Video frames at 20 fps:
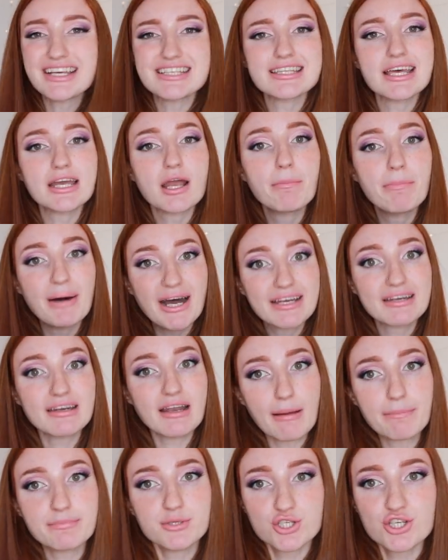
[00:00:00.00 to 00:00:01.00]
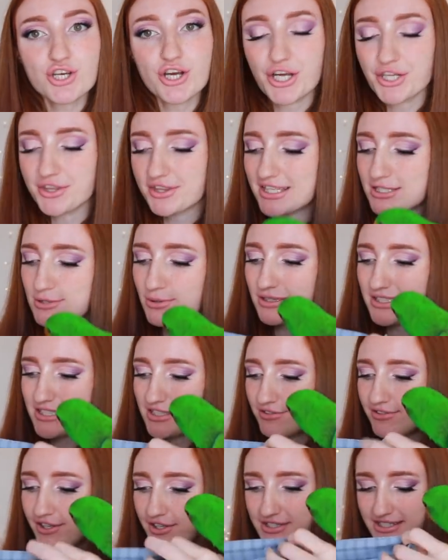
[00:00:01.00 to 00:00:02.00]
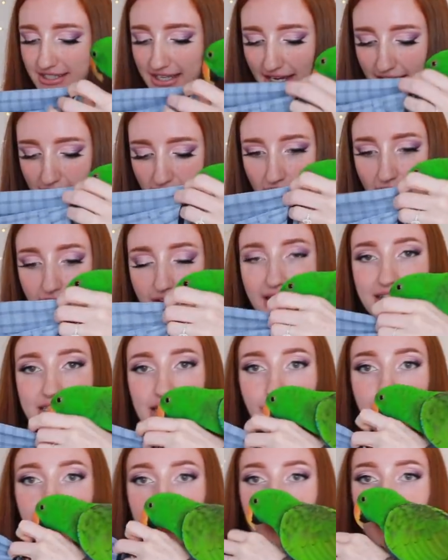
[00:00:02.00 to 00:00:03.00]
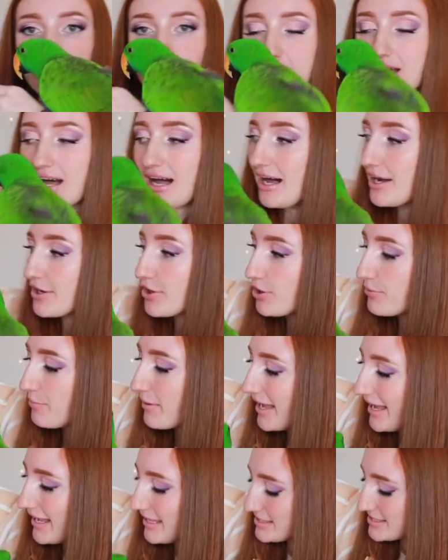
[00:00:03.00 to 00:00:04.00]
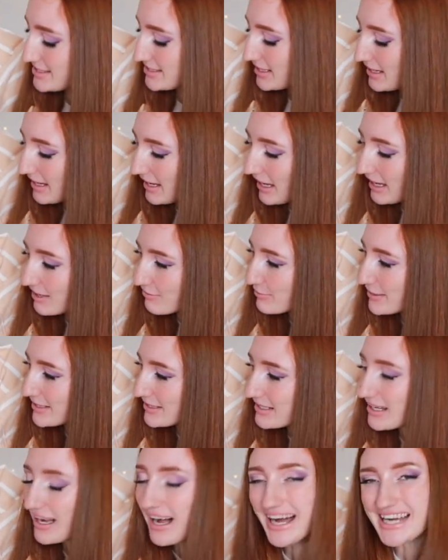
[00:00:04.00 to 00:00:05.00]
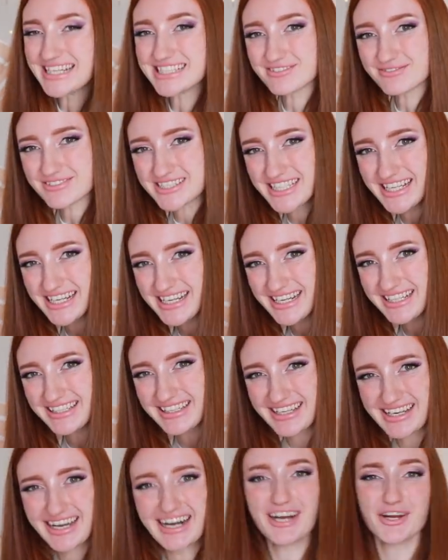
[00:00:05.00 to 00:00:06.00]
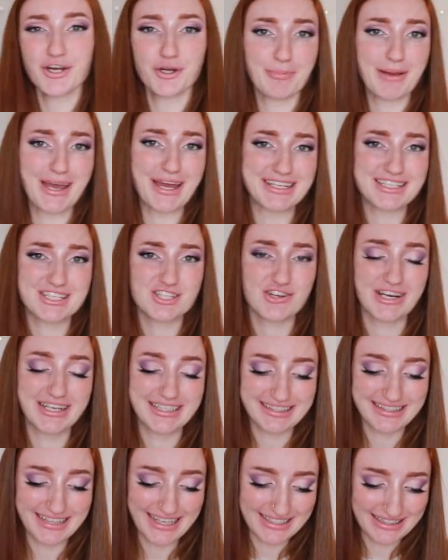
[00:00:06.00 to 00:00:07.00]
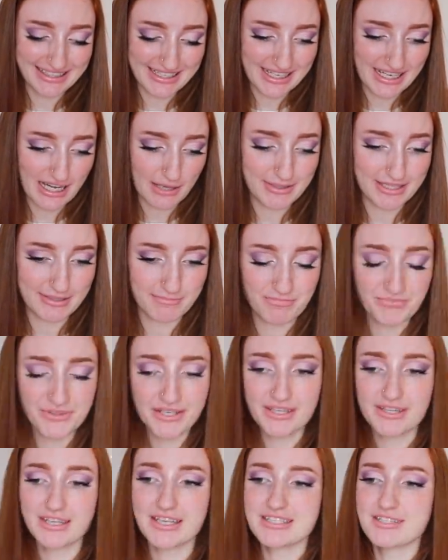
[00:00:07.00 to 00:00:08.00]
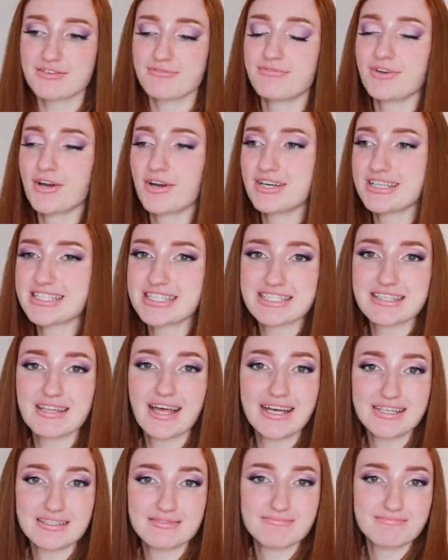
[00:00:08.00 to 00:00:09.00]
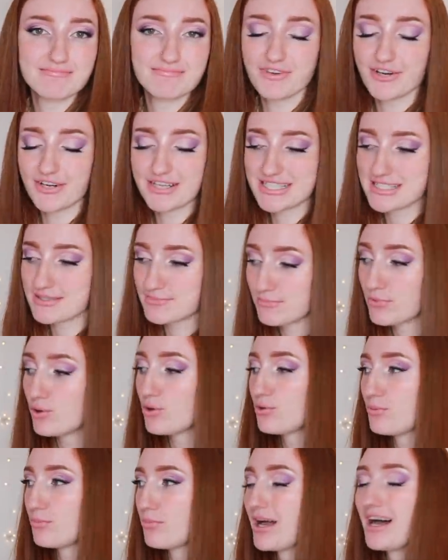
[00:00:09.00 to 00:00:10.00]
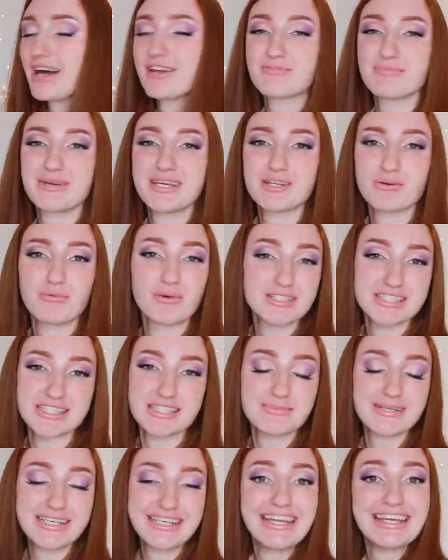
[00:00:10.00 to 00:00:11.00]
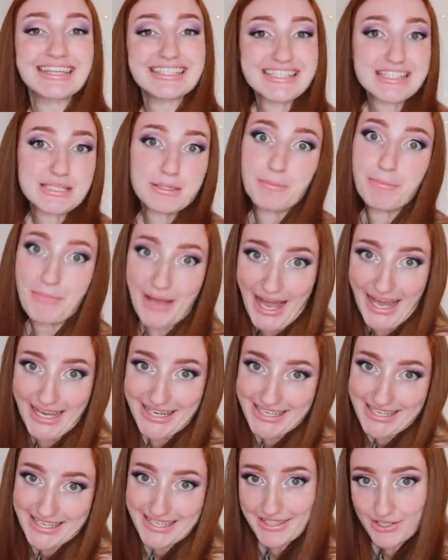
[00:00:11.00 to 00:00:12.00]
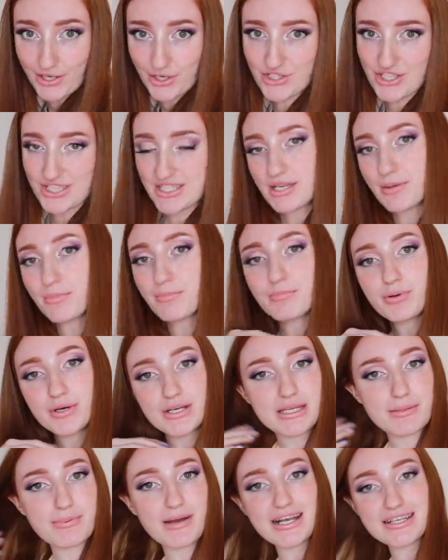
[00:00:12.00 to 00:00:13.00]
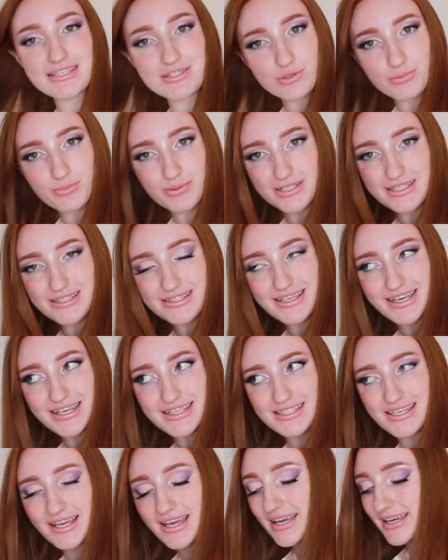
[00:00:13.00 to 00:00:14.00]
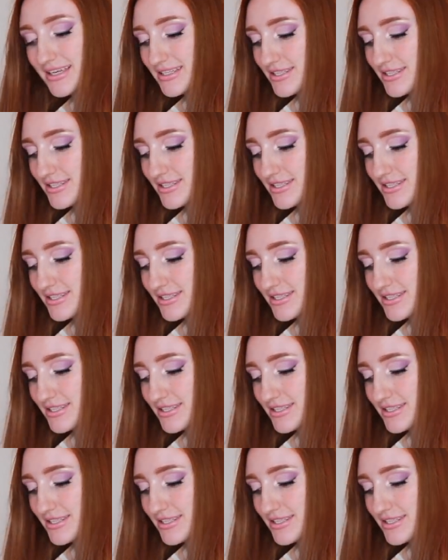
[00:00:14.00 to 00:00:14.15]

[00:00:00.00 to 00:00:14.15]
Yes, like a button-up shirt. That's what this feels like. These are blue cargo pants. I've been kind of digging the cargo pants trend lately. I mean, there's a very slight, very small part of me that wants to be an Insta baddie and not just a pretty pastel princess.